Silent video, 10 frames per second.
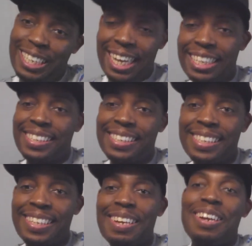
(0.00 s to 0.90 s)

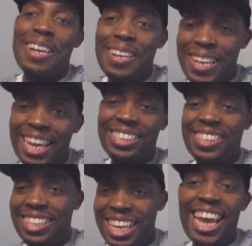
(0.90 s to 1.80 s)
Yes,
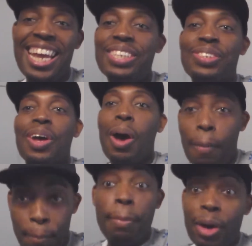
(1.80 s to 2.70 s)
today is
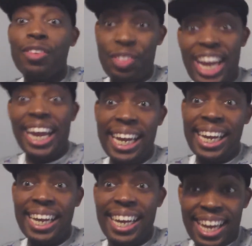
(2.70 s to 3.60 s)
my birthday.
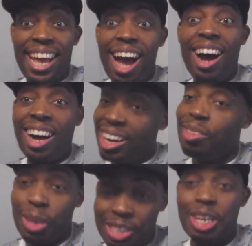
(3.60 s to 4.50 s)
Yeah,
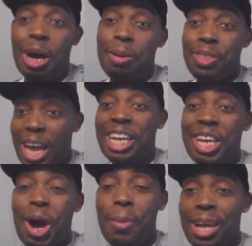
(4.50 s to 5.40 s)
what's up?
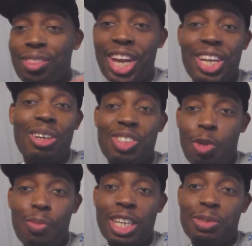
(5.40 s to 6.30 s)
Thank y'all, man. Thank y'all
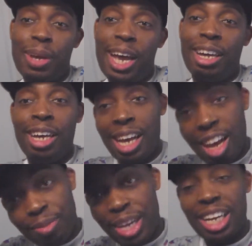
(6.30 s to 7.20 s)
so much, man.
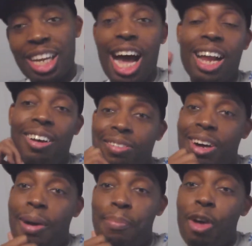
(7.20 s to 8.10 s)
Getting a lot
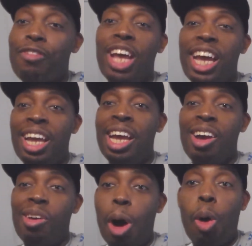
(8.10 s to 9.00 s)
of
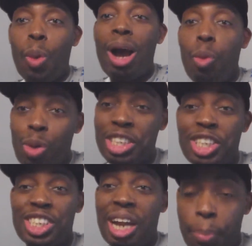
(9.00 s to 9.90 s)
birthday well
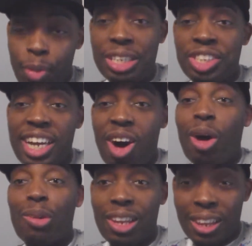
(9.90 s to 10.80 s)
wishes, and I appreciate
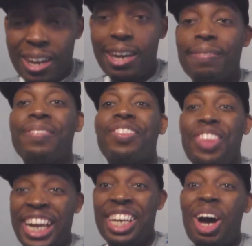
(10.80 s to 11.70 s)
all the love.
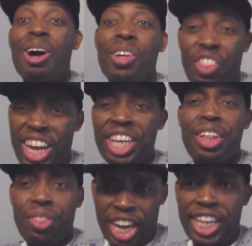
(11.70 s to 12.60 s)
Thank y'all.
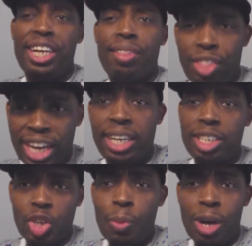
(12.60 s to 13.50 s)
Thank
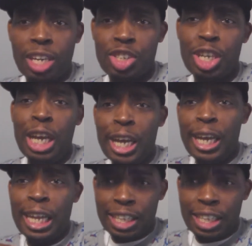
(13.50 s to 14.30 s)
you so much.